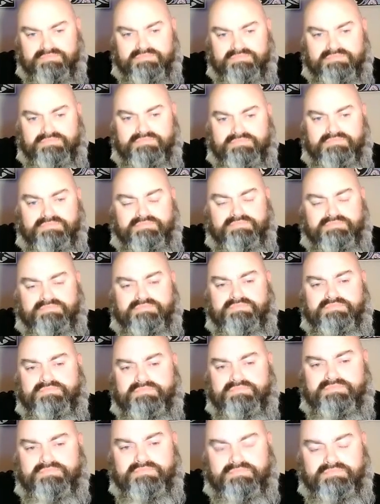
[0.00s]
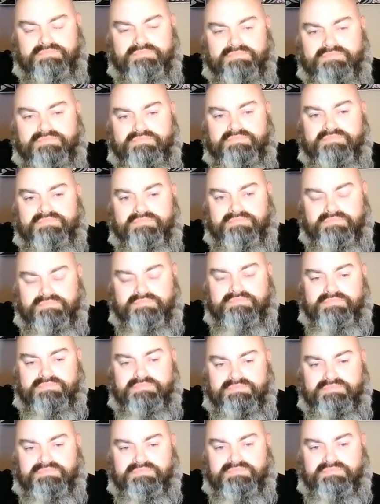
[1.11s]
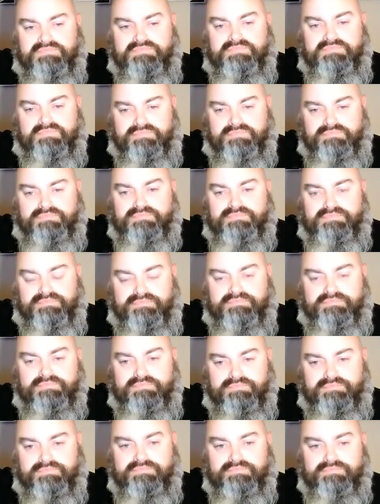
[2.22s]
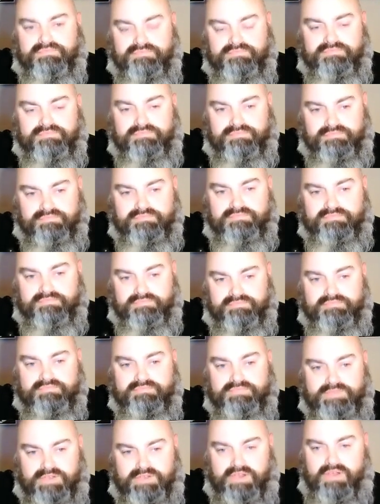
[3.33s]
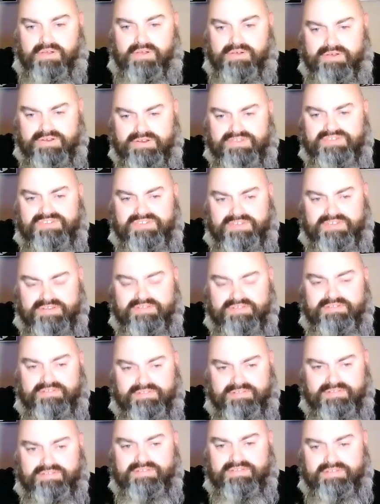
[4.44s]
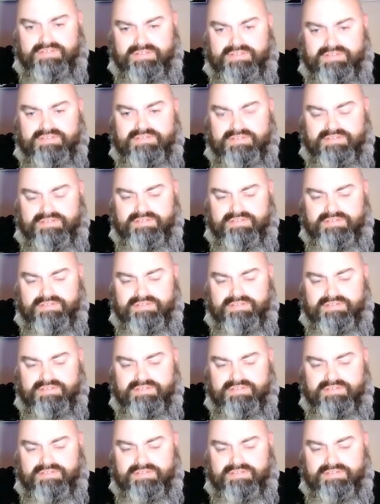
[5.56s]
So we did it out of C because, I mean, Phil's, you know, his voice is still there. He sounded amazing on the live stream.